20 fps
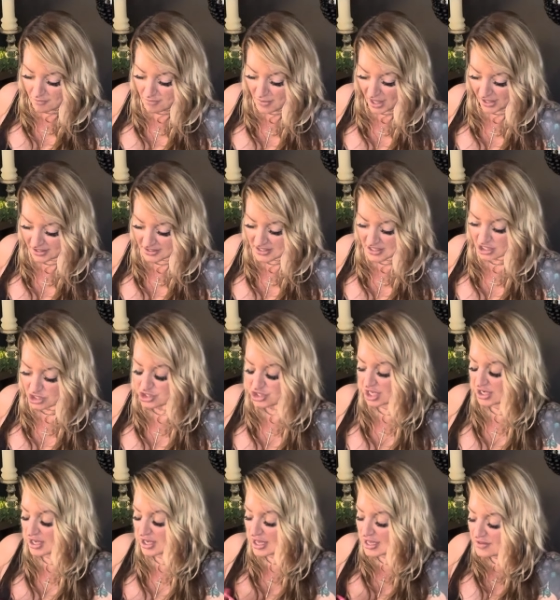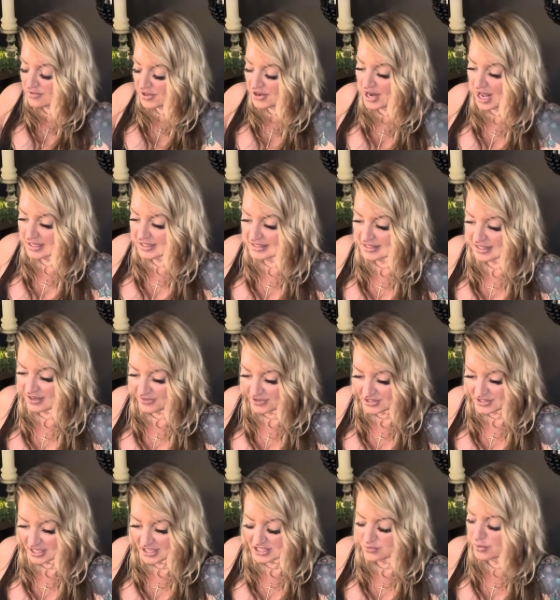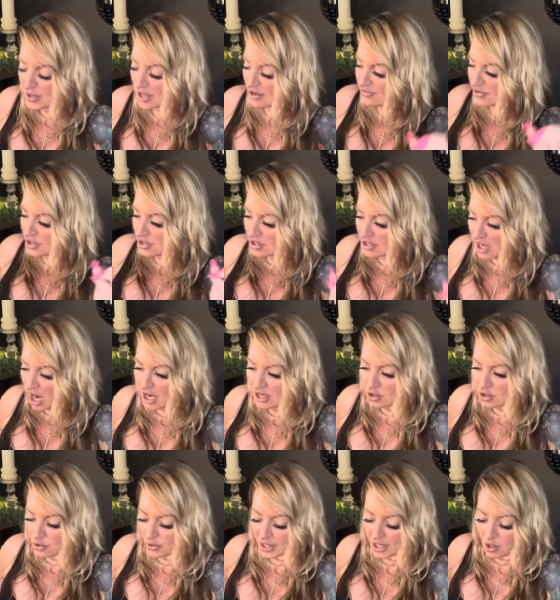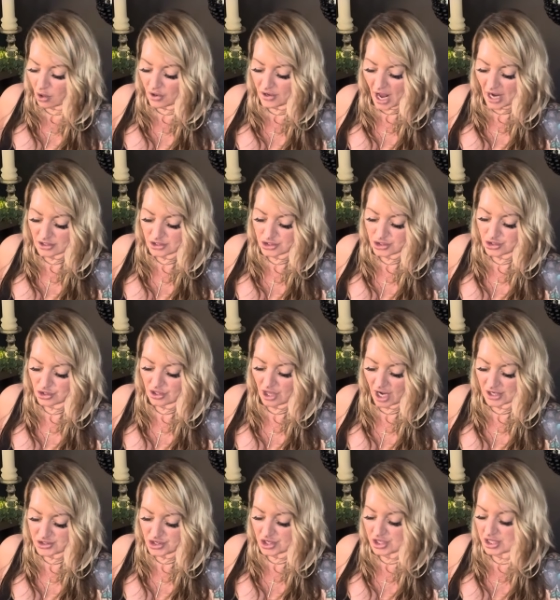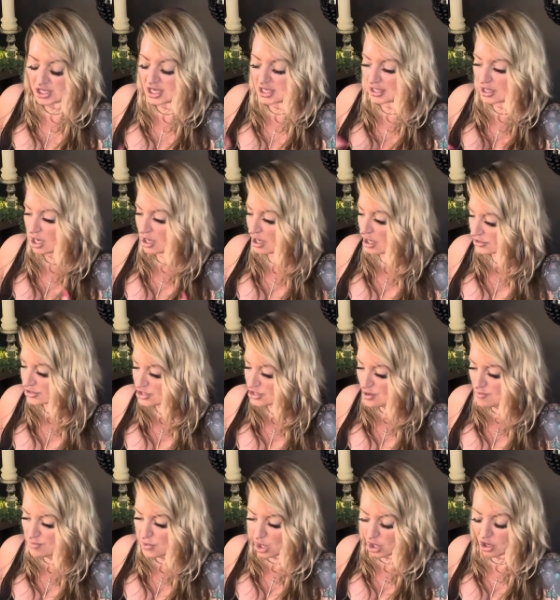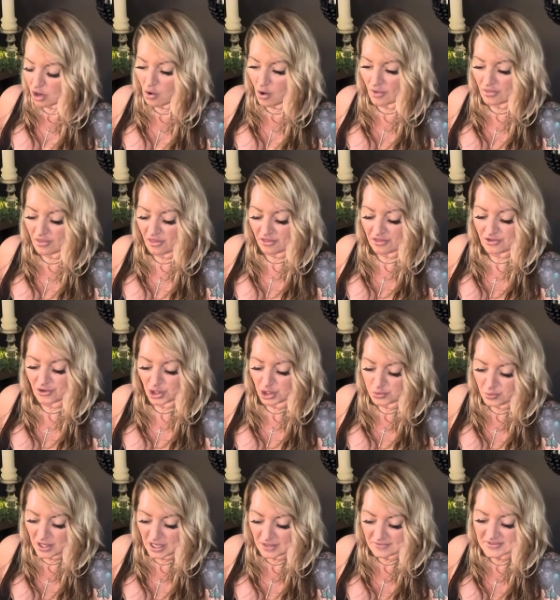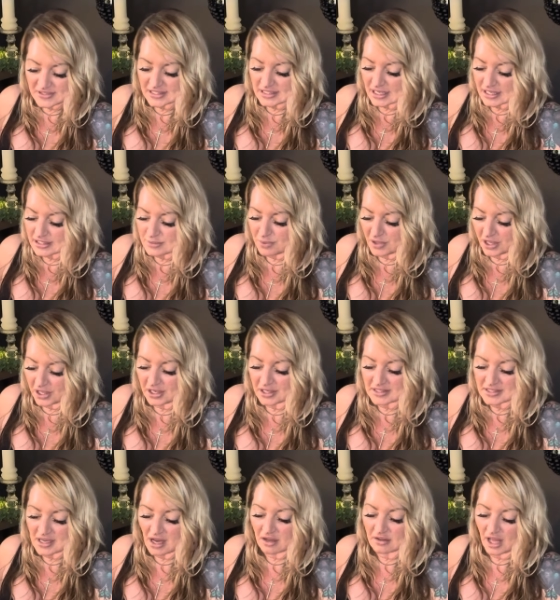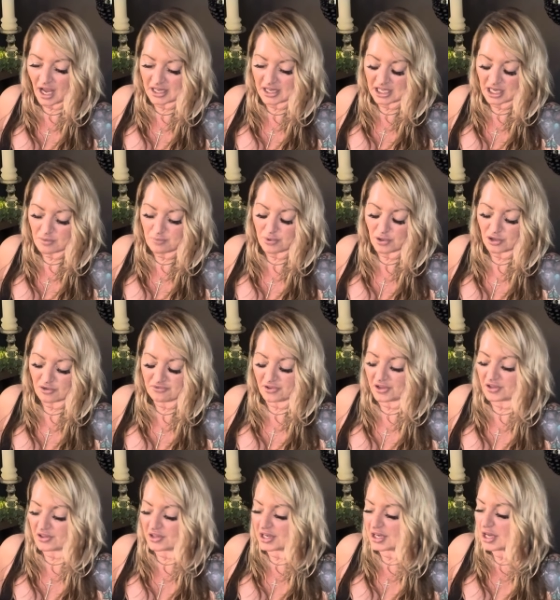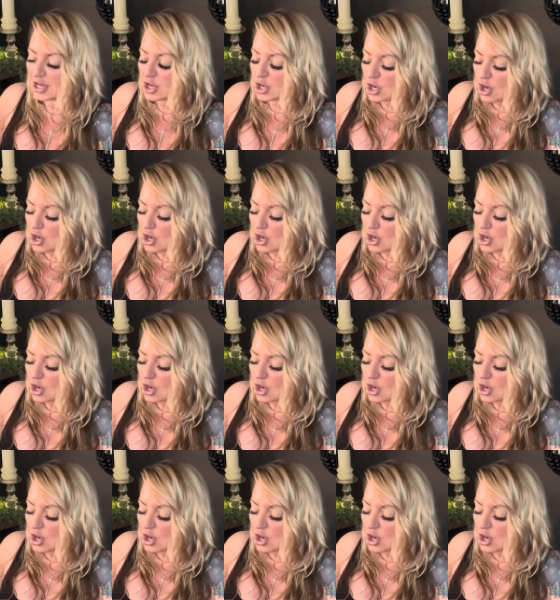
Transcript: meditation. In the next seven days, we have a lot going on astrologically. Uh, tomorrow on the 3rd, we have six planets aligning perfectly.